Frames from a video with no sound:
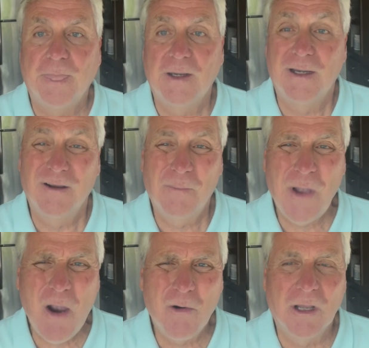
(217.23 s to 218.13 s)
And they're
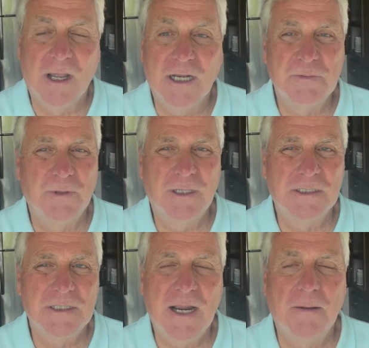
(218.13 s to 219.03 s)
power lines, but
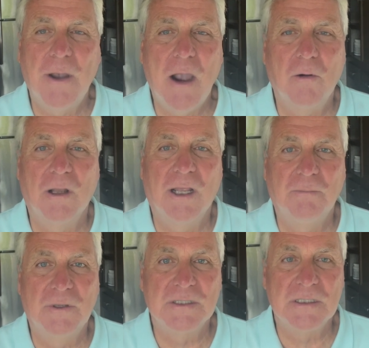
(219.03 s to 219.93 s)
it's not a power line
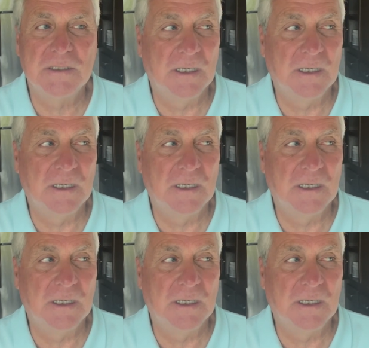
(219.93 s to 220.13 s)
business.